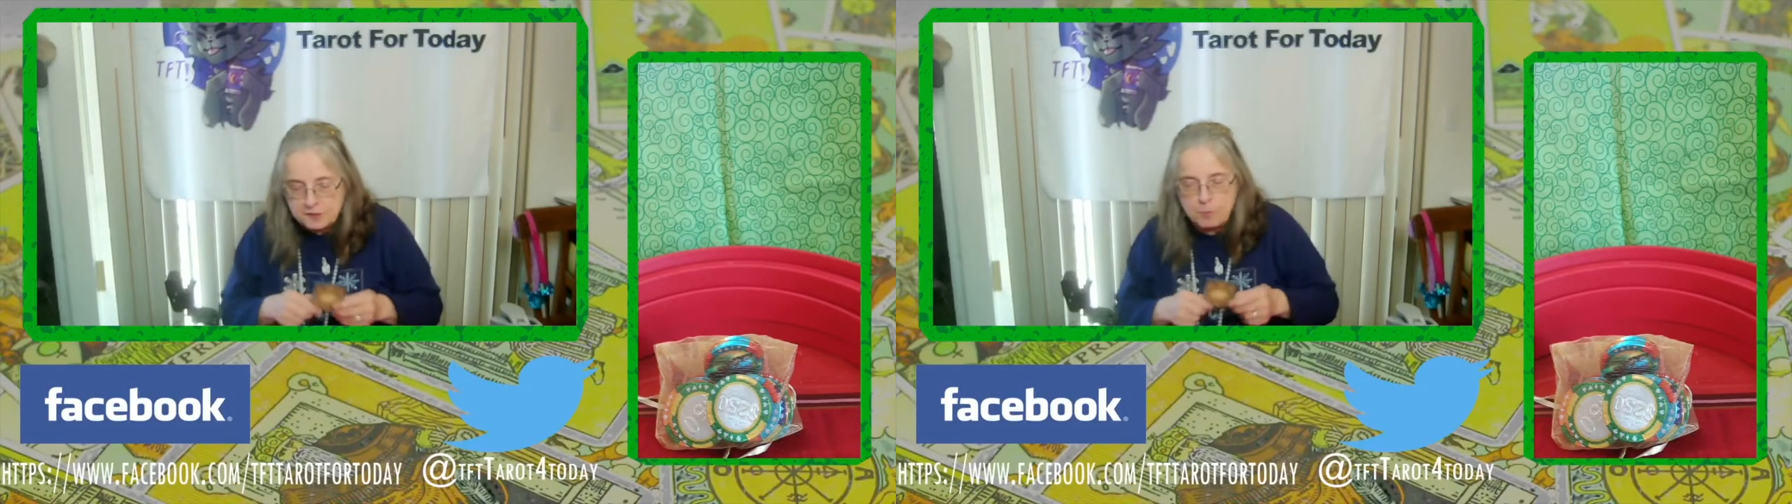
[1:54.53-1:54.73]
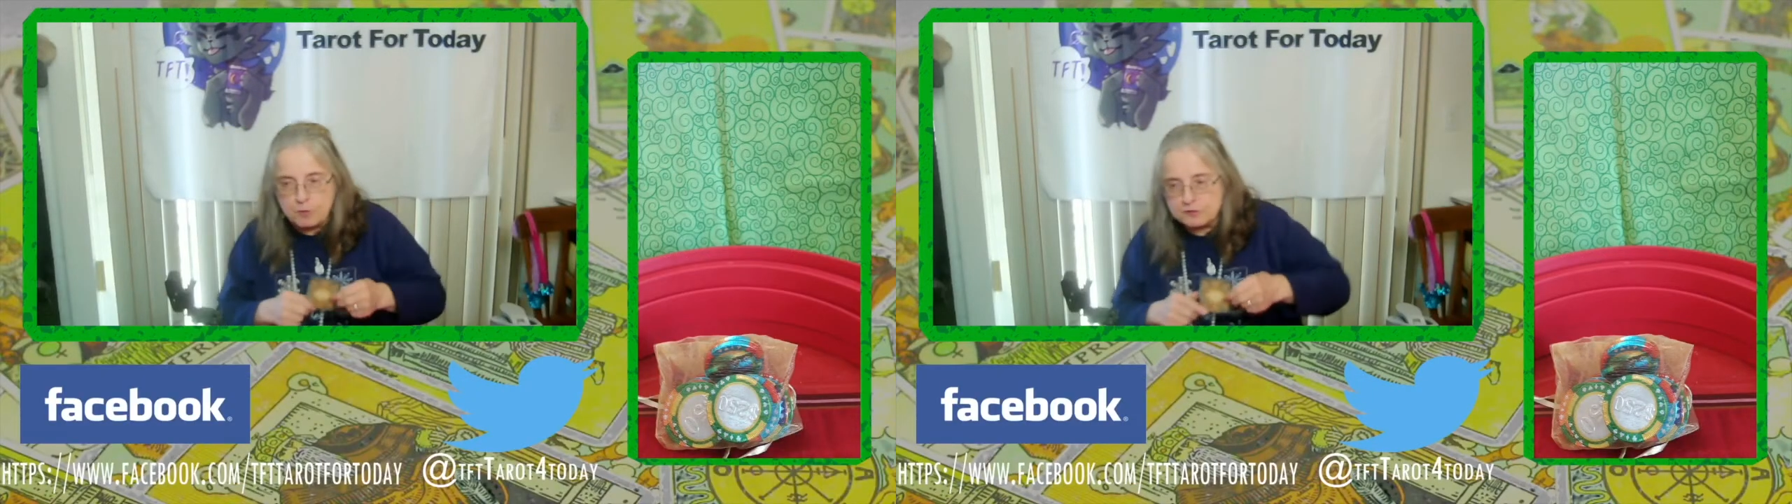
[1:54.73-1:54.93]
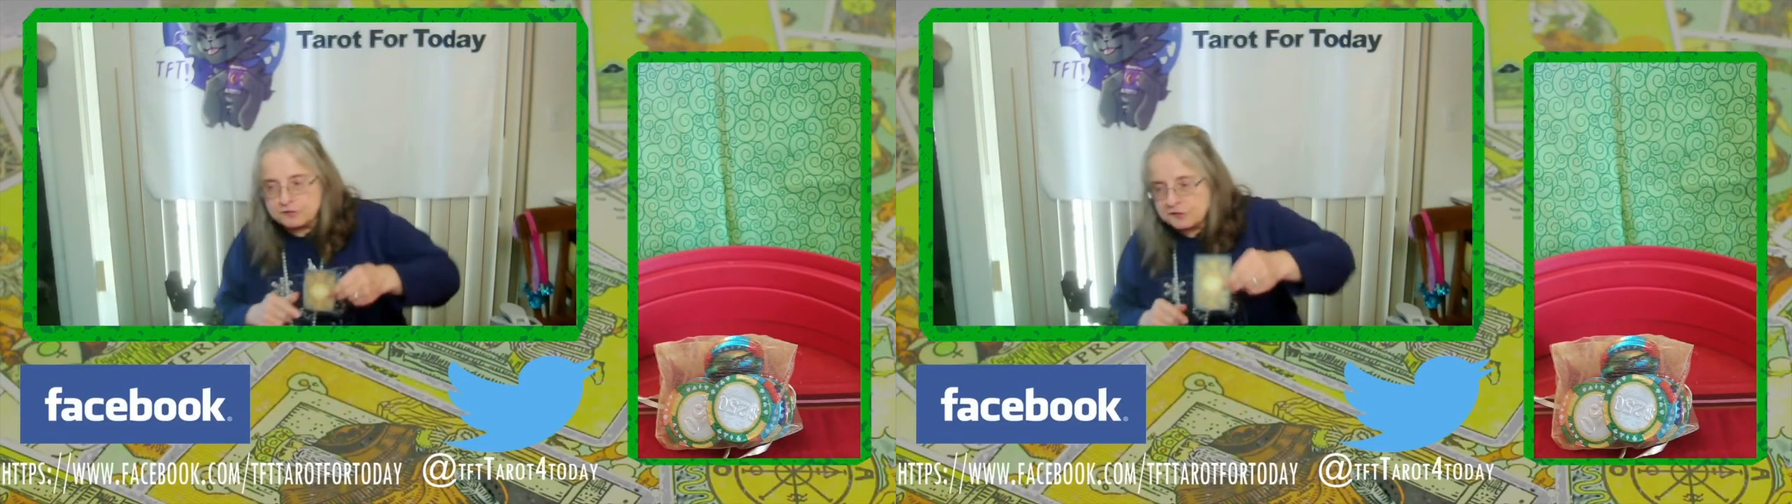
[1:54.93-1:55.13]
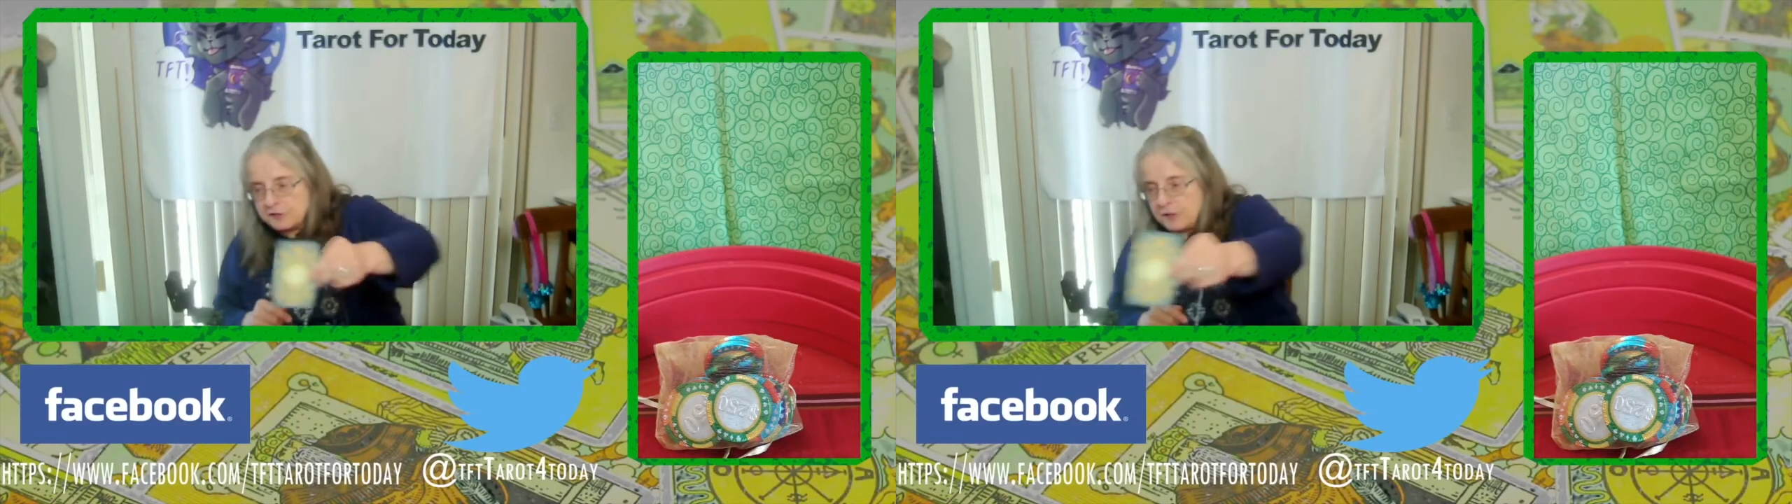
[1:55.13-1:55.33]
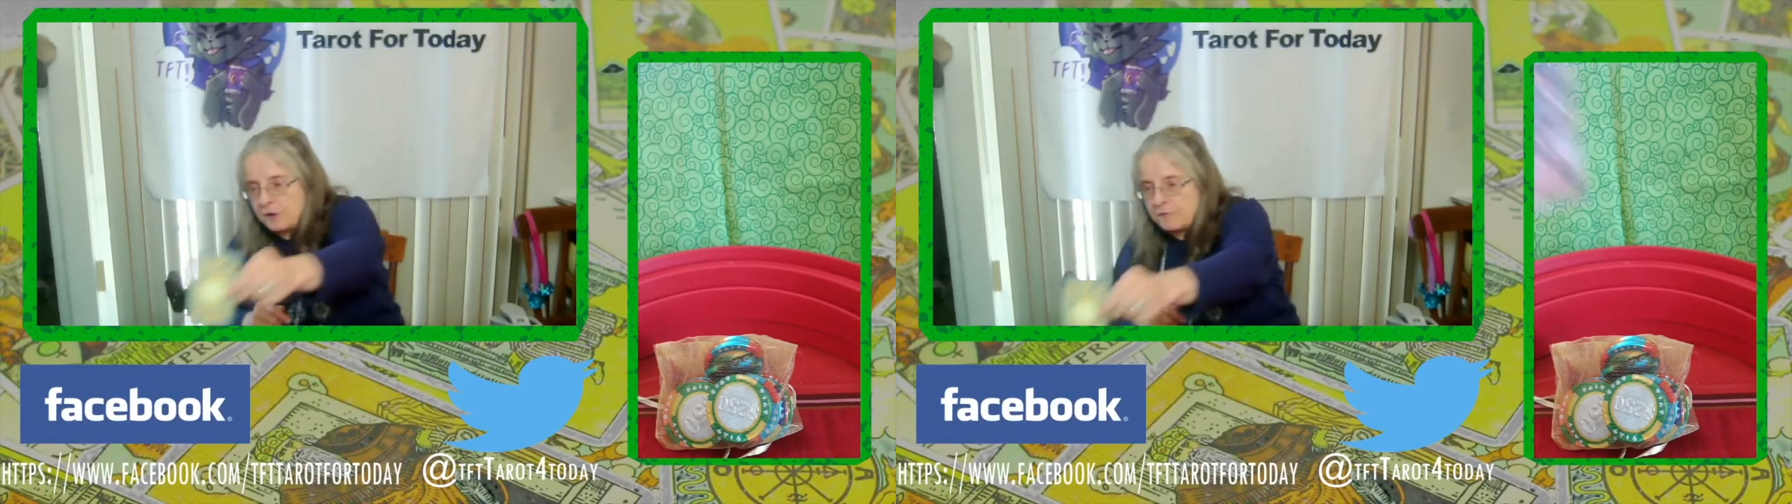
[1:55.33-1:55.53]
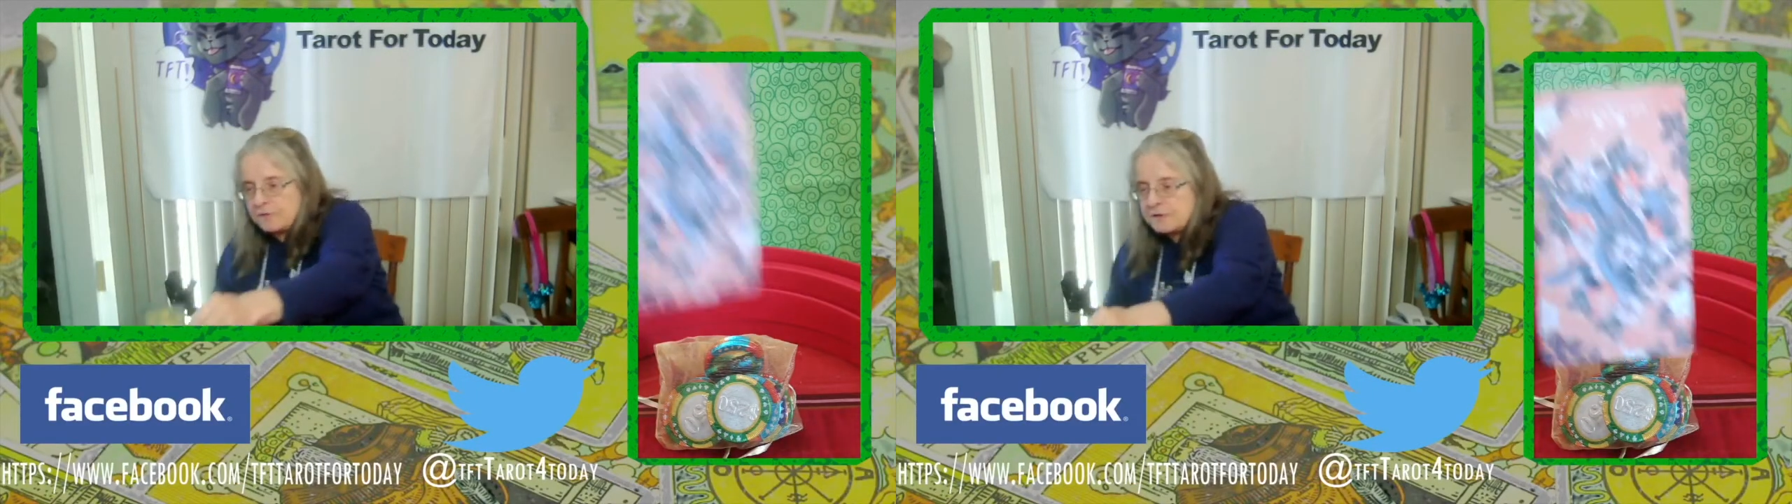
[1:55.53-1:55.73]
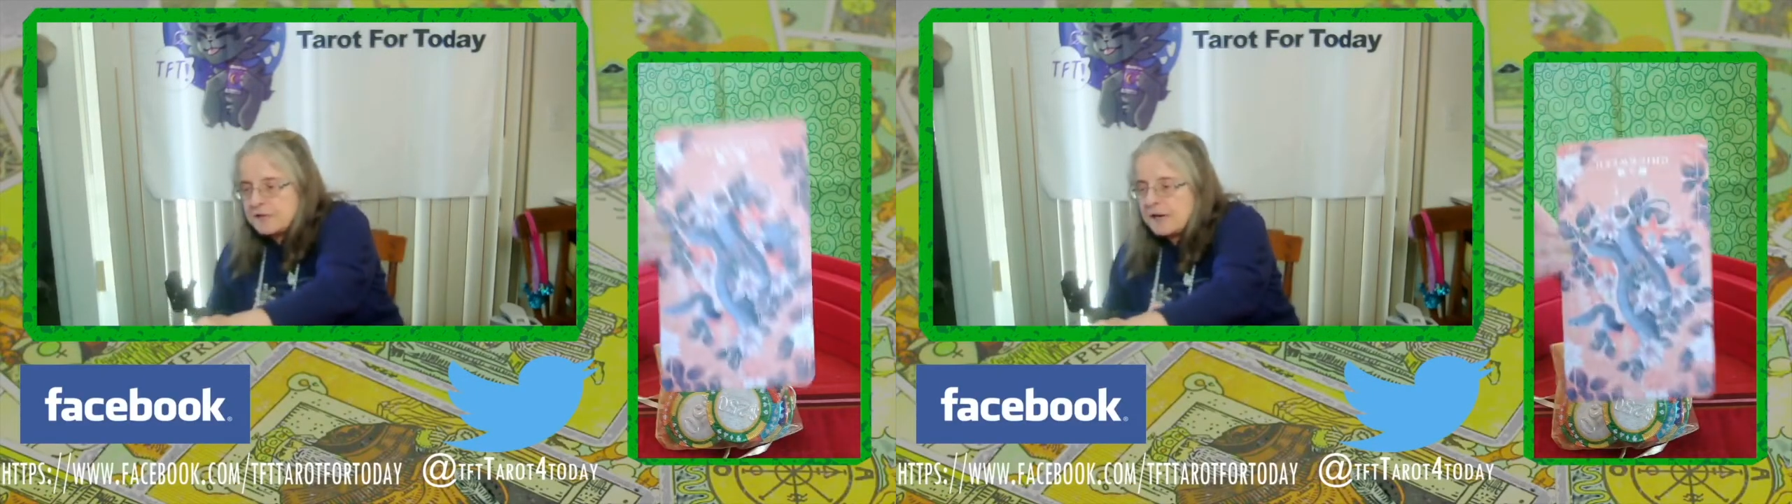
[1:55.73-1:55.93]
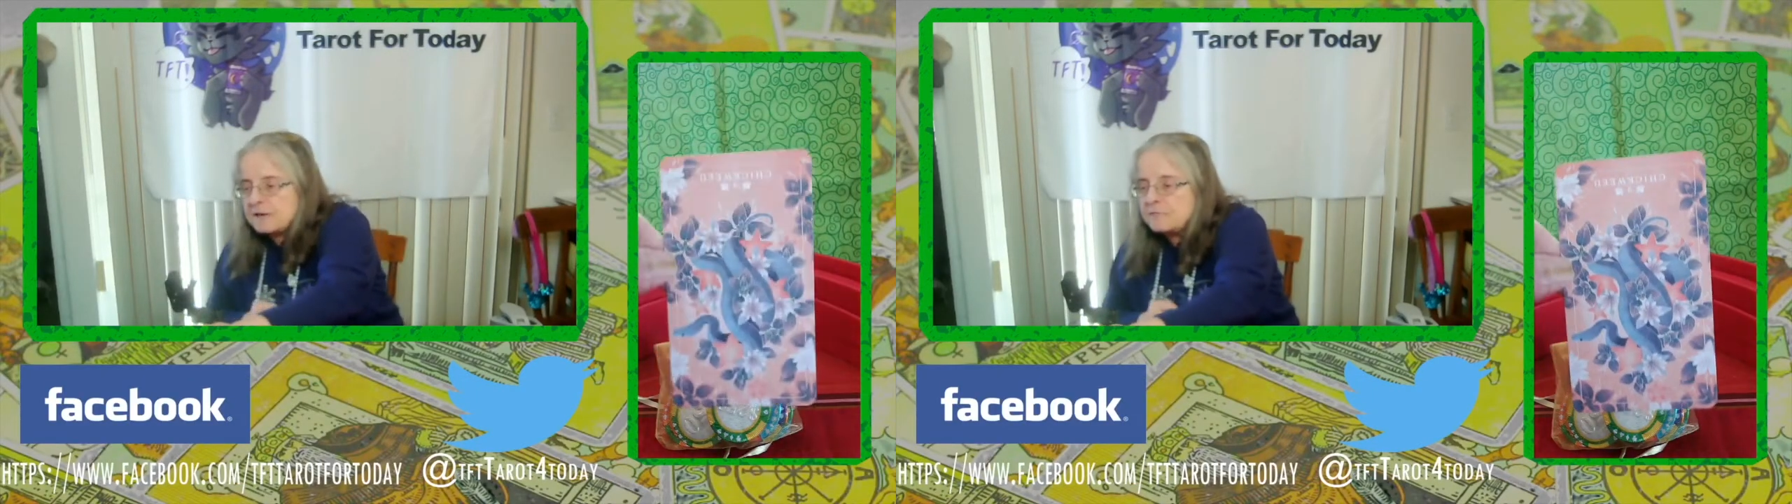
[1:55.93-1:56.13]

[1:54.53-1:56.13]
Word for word: portion of the deck